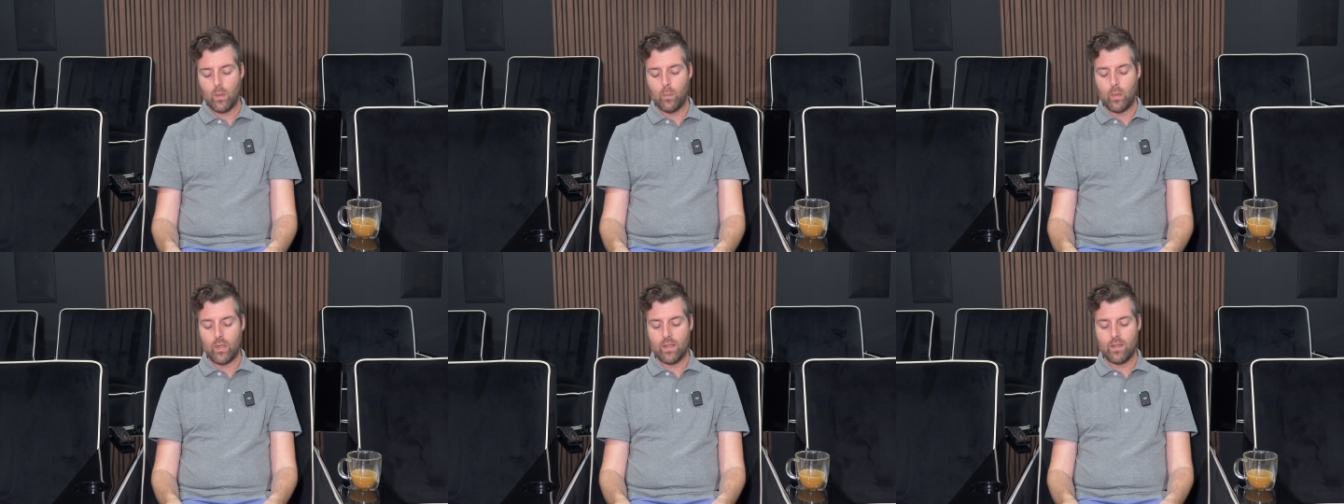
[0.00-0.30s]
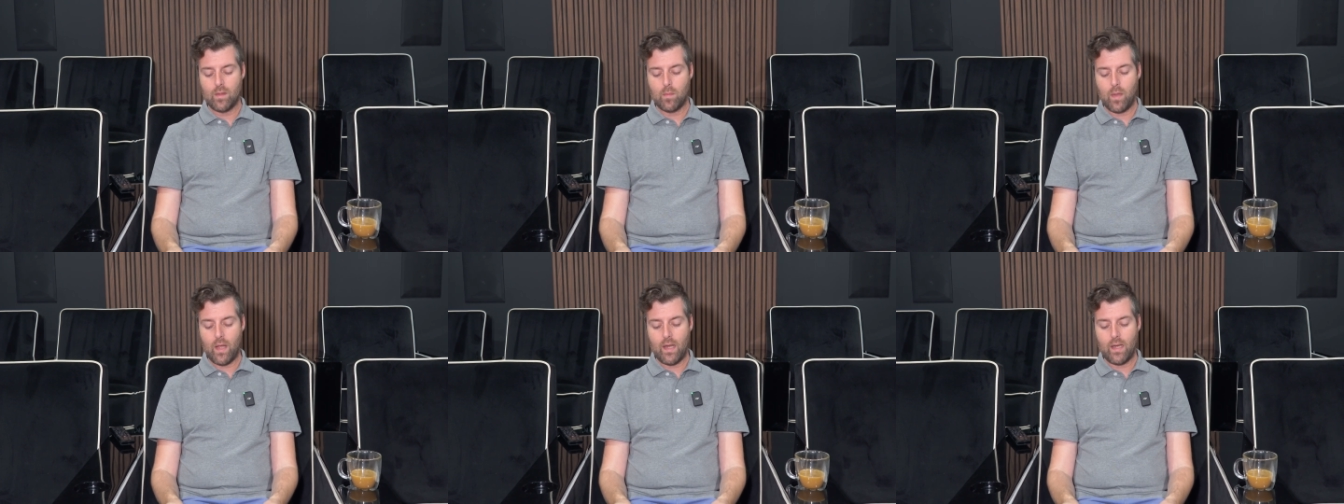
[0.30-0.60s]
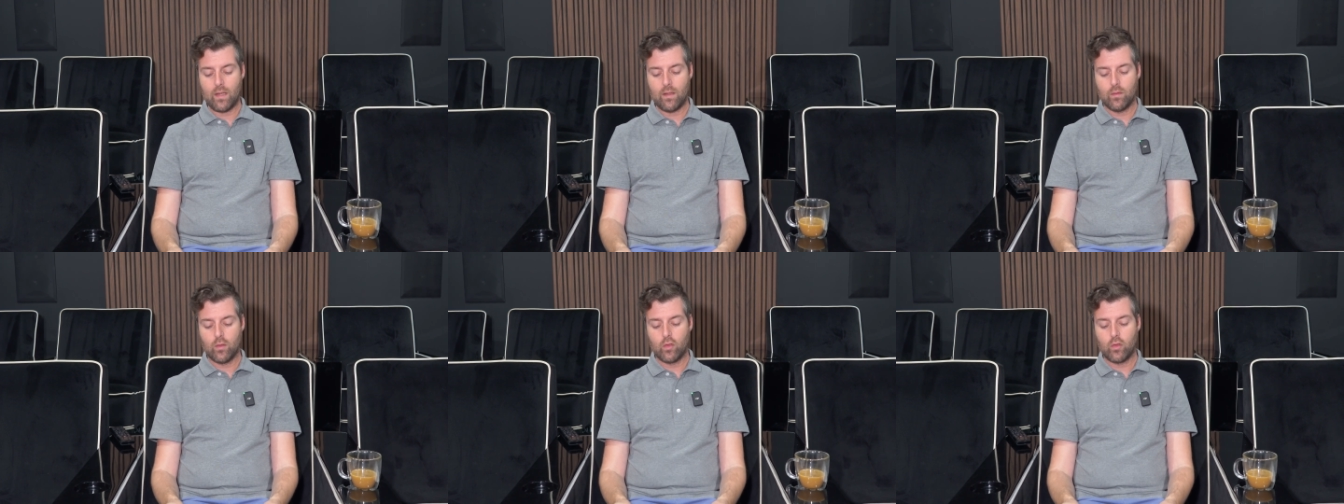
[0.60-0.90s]
We can
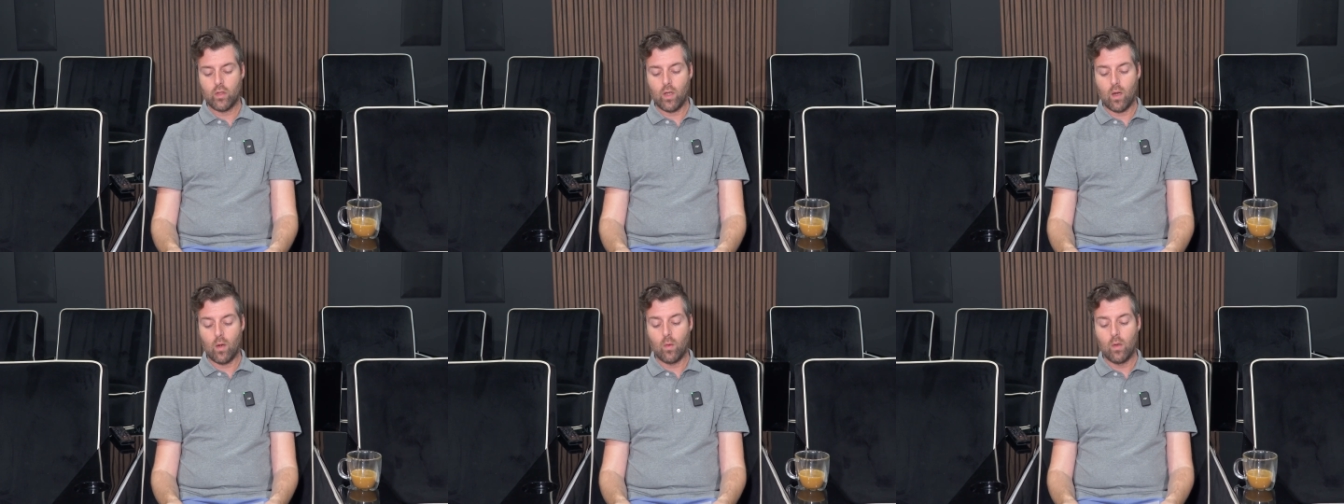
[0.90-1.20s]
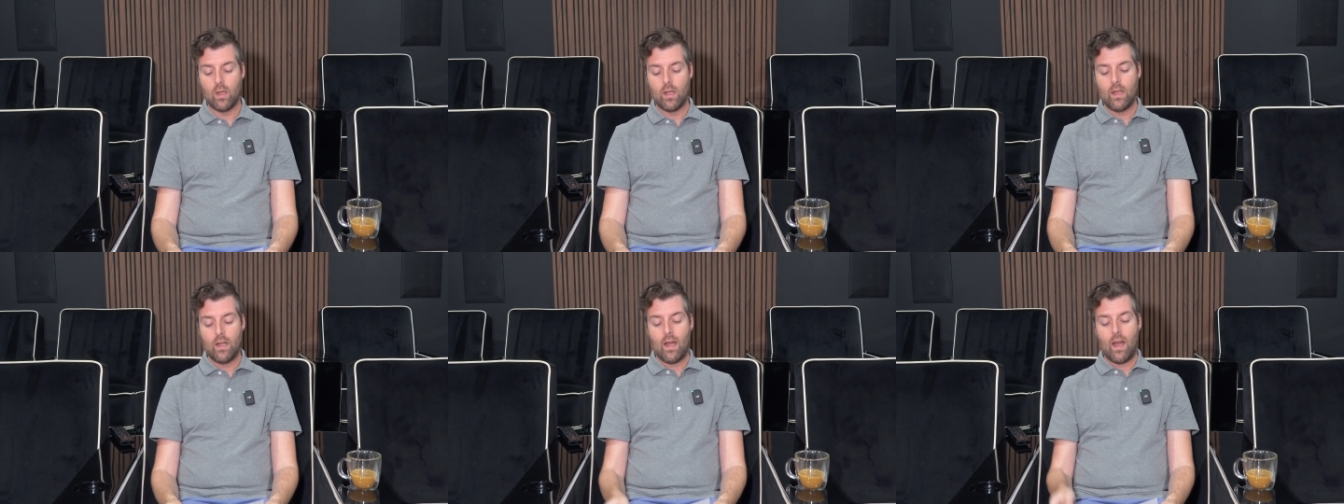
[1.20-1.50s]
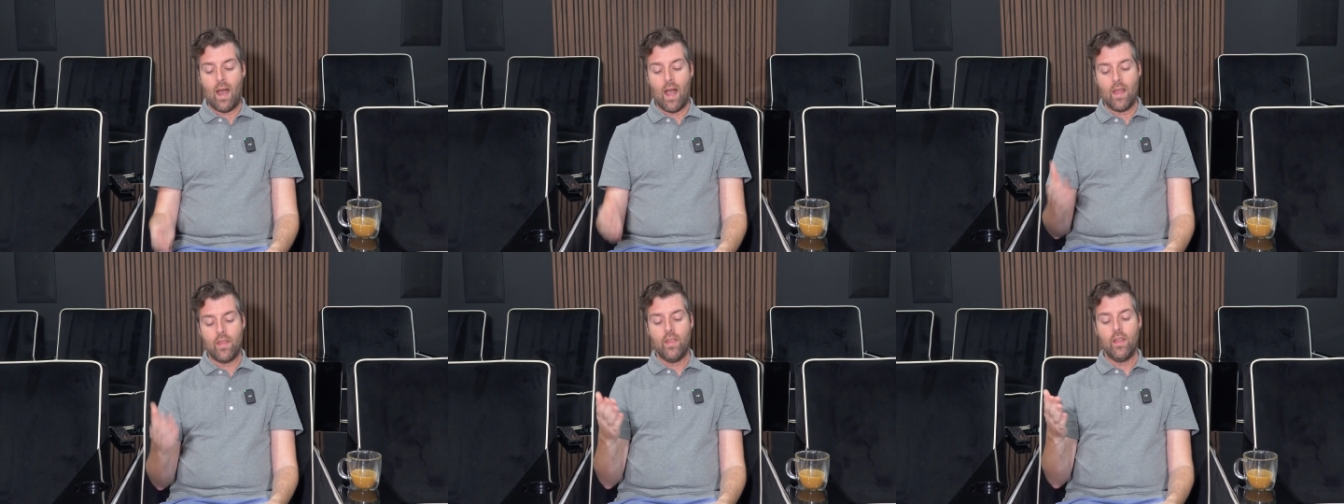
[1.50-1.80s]
debate it. So
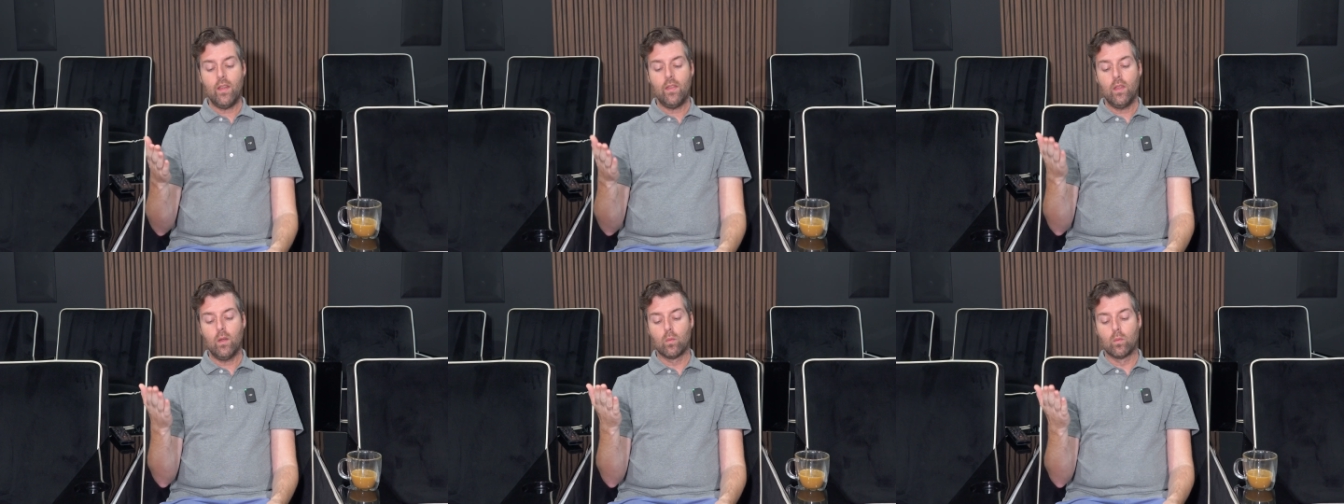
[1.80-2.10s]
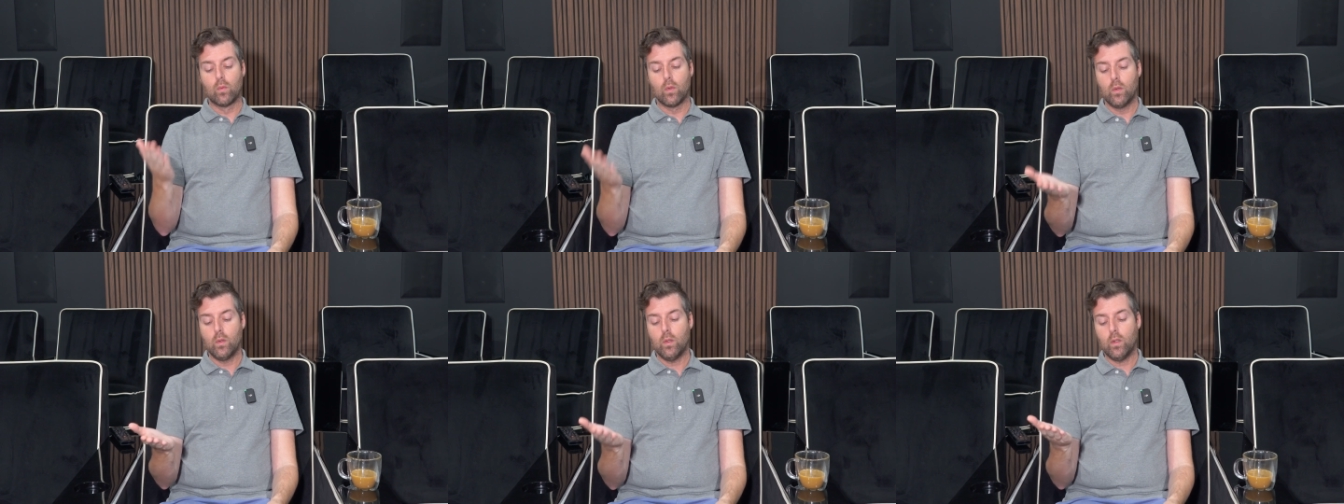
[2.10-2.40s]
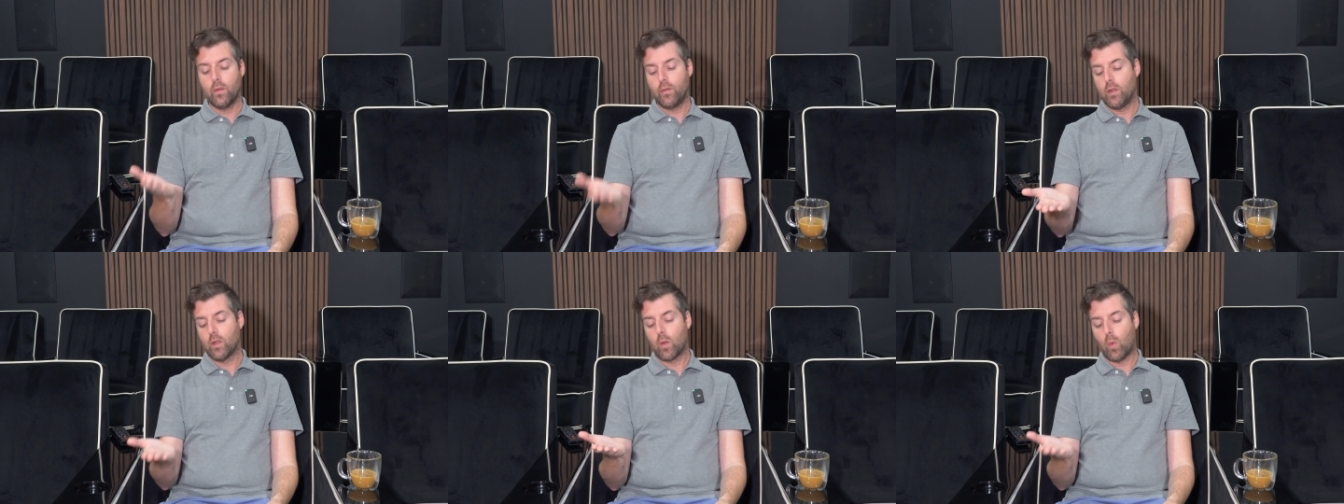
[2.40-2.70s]
I think the root
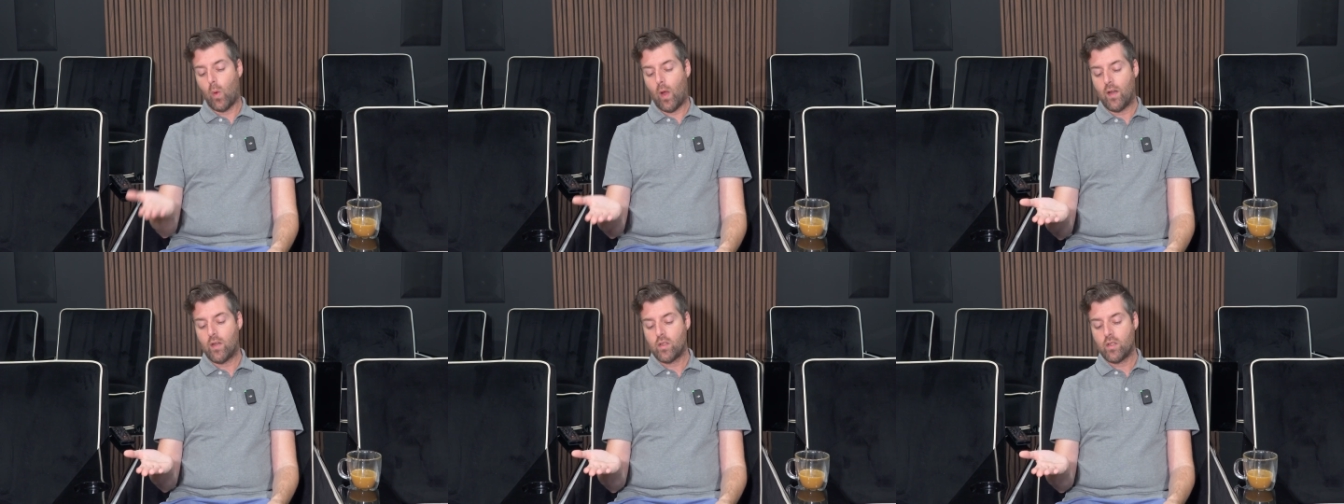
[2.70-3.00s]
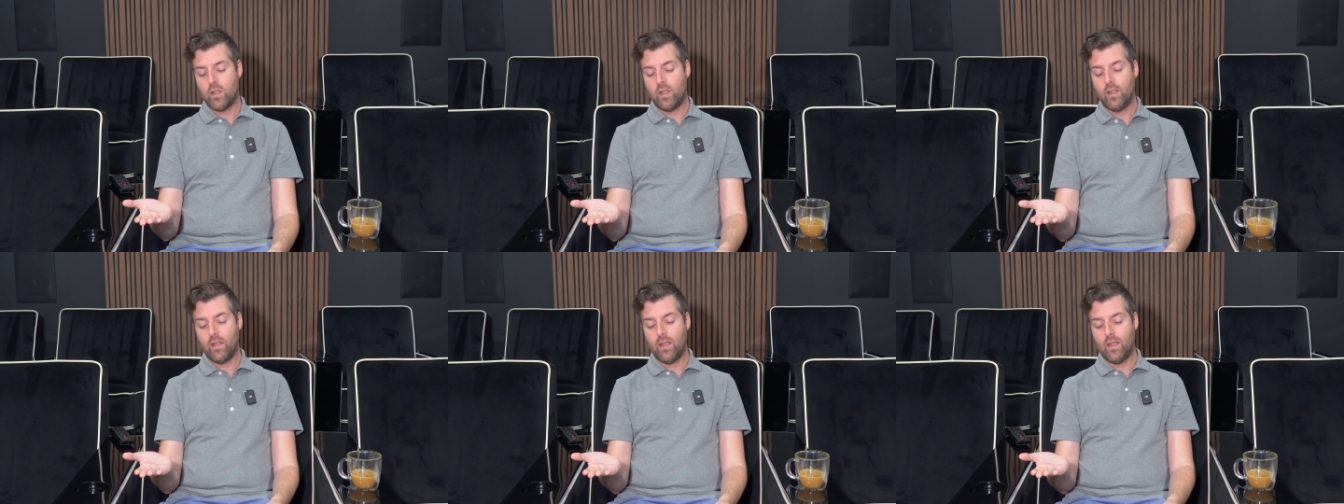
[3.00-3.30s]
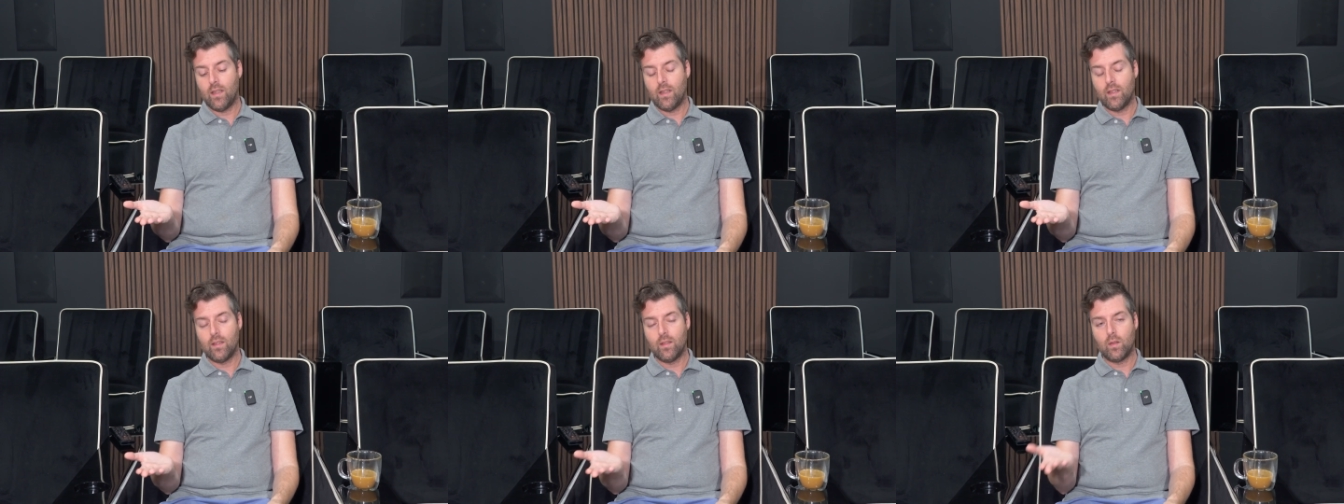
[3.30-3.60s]
of your question
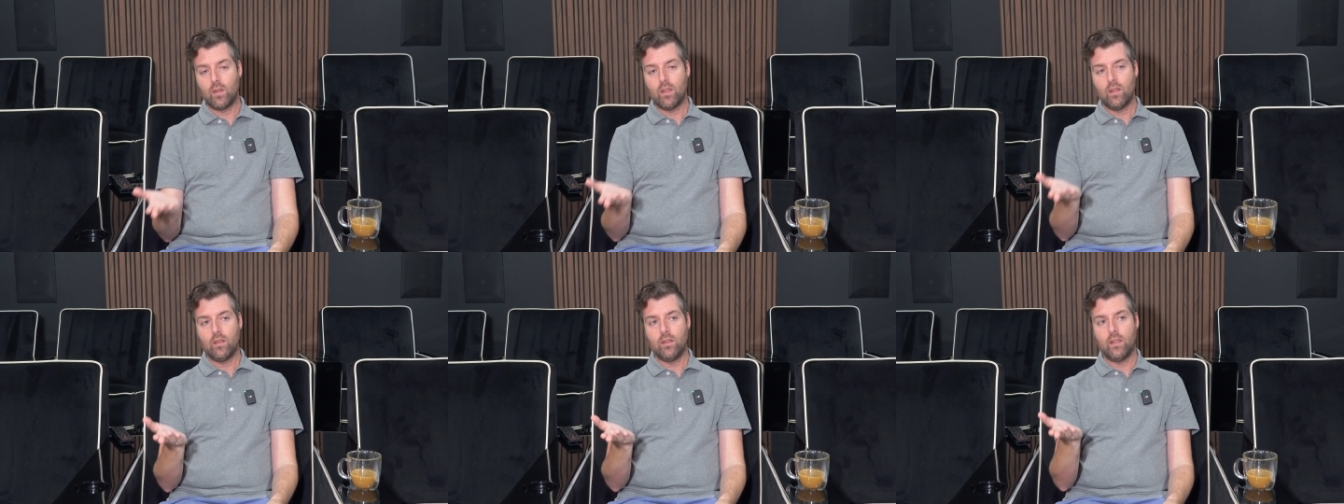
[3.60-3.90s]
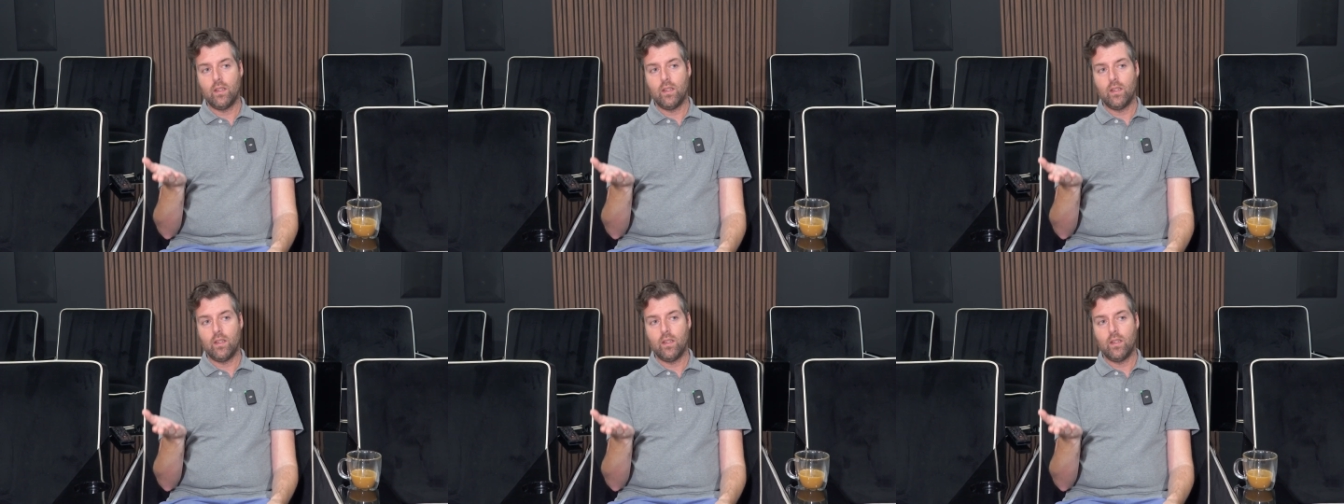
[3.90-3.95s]
is,